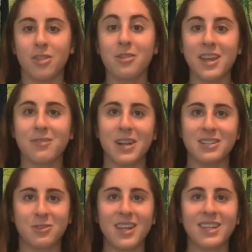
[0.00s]
Although they can
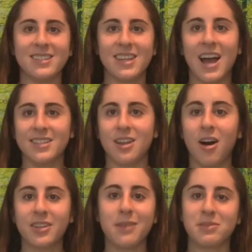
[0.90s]
range greatly in size,
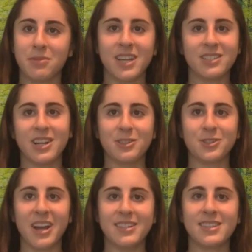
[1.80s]
all types of plants share
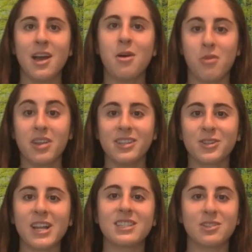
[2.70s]
traits. One of these
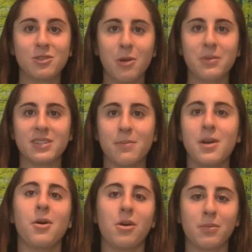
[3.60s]
traits is tropism,
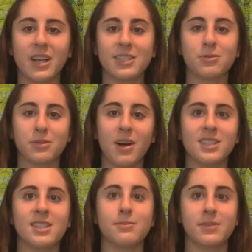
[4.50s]
or plants'
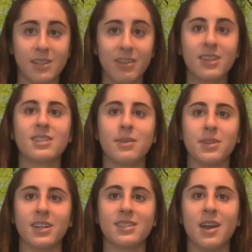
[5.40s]
response to specific
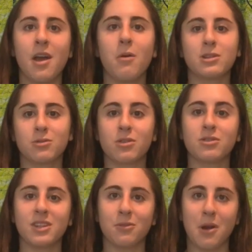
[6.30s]
stimulus, which
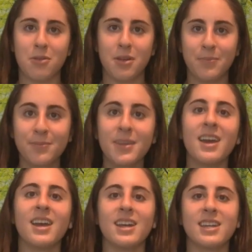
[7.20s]
results in growth.
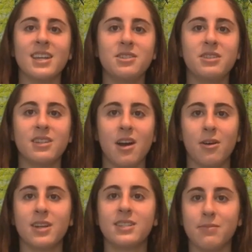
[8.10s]
In case you didn't
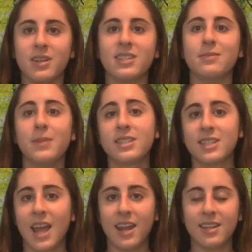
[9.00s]
know, stimulus is
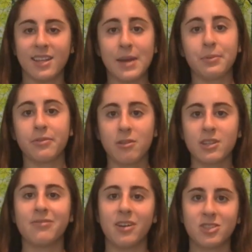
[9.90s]
basically anything that
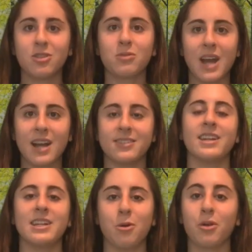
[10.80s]
provokes a functional reaction
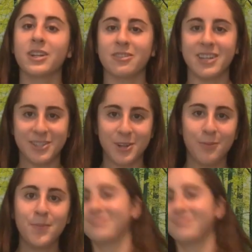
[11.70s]
in an organ or tissue.